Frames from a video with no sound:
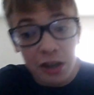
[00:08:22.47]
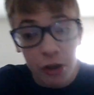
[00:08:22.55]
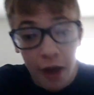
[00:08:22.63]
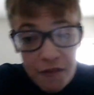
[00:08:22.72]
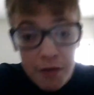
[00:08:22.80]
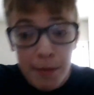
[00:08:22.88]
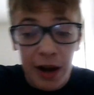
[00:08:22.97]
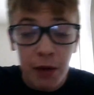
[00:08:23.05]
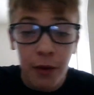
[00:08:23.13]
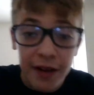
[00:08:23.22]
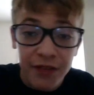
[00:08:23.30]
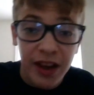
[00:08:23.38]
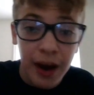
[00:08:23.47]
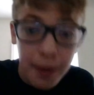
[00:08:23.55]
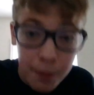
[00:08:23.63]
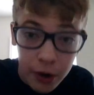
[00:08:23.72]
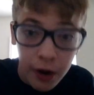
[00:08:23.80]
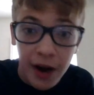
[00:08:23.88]
everybody wanted the
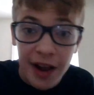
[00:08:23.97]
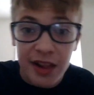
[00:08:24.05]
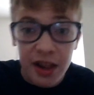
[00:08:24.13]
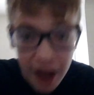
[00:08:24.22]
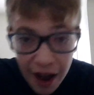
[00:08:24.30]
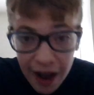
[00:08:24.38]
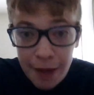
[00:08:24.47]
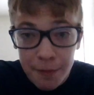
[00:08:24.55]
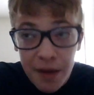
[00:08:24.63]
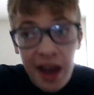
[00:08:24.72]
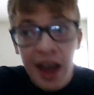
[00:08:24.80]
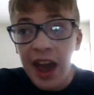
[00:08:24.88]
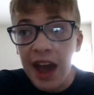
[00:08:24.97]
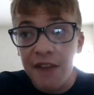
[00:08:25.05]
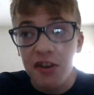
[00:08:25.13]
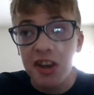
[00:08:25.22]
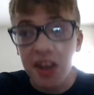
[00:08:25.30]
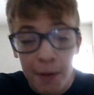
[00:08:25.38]
Umbreon at the time. And
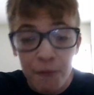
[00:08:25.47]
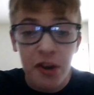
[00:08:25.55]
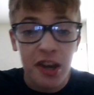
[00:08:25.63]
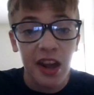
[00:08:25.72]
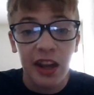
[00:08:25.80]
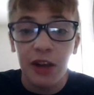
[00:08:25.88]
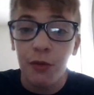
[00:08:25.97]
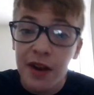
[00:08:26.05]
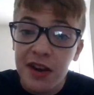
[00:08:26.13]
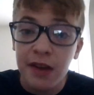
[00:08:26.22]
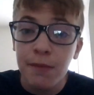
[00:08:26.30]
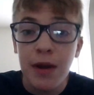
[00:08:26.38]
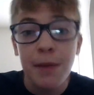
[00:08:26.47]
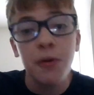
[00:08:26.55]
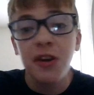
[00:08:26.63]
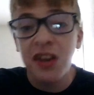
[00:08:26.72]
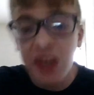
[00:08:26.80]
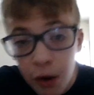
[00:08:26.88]
for some forsaken reason, people
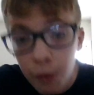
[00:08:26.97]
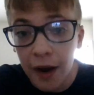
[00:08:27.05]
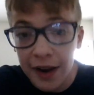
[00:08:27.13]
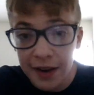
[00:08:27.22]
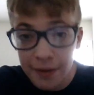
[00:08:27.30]
still want it.